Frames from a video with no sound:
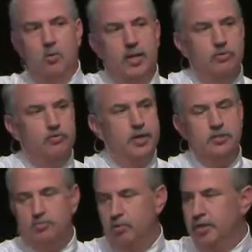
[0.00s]
When I was writing
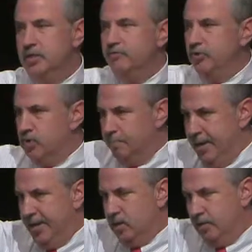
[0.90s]
this book, I interviewed a
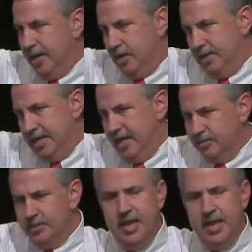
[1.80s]
banker down in Dallas,